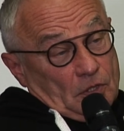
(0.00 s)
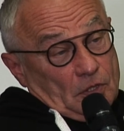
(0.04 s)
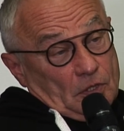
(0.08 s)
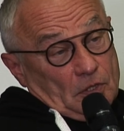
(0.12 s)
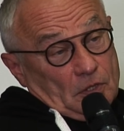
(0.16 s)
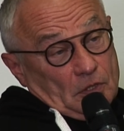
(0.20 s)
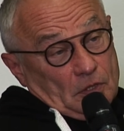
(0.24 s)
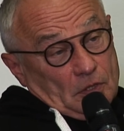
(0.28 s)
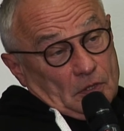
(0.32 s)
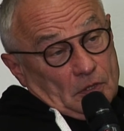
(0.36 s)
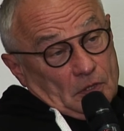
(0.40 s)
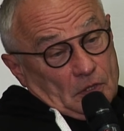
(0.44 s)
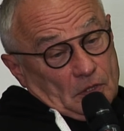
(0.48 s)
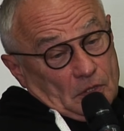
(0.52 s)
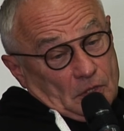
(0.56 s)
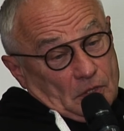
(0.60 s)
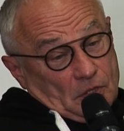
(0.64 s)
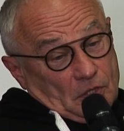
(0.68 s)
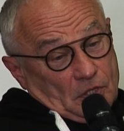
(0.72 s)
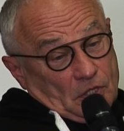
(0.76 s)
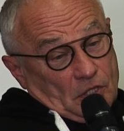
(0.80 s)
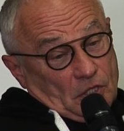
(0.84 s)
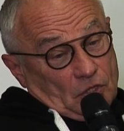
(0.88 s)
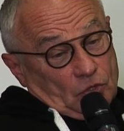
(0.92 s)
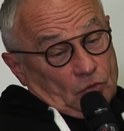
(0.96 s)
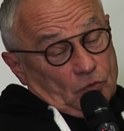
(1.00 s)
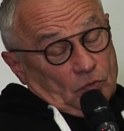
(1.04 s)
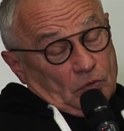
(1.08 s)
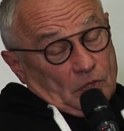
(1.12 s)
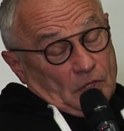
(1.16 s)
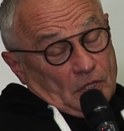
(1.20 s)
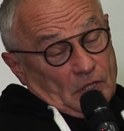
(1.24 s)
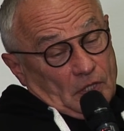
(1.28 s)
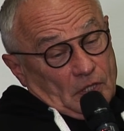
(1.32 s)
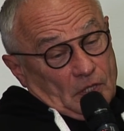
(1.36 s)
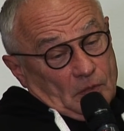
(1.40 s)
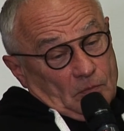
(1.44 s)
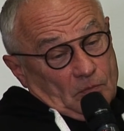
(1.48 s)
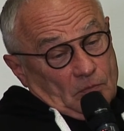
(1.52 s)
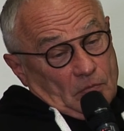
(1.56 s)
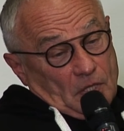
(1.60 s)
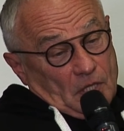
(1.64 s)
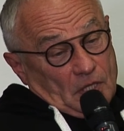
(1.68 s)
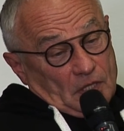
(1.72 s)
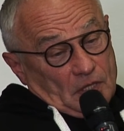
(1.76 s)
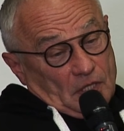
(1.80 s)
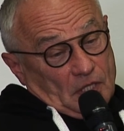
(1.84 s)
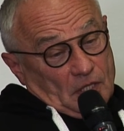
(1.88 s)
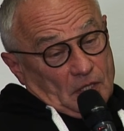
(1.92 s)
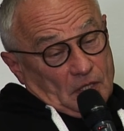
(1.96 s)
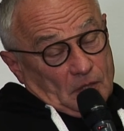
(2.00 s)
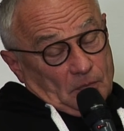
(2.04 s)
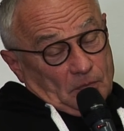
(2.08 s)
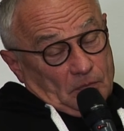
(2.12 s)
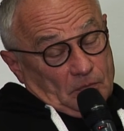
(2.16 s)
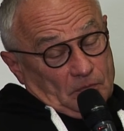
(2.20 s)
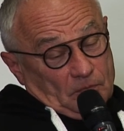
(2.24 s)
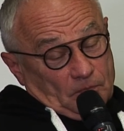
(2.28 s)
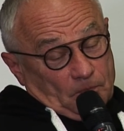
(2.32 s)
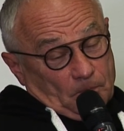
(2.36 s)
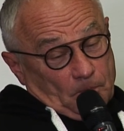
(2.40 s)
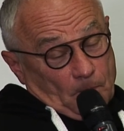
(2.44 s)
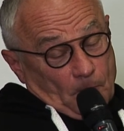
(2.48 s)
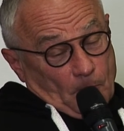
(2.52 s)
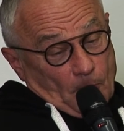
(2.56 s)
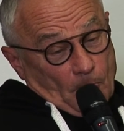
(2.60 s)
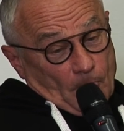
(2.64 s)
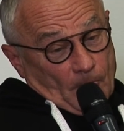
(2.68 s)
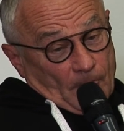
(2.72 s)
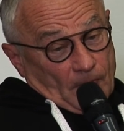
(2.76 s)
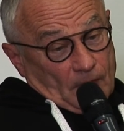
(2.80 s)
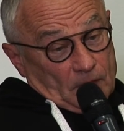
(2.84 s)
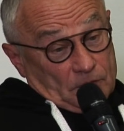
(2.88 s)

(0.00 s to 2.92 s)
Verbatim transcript: Uh, he's not um,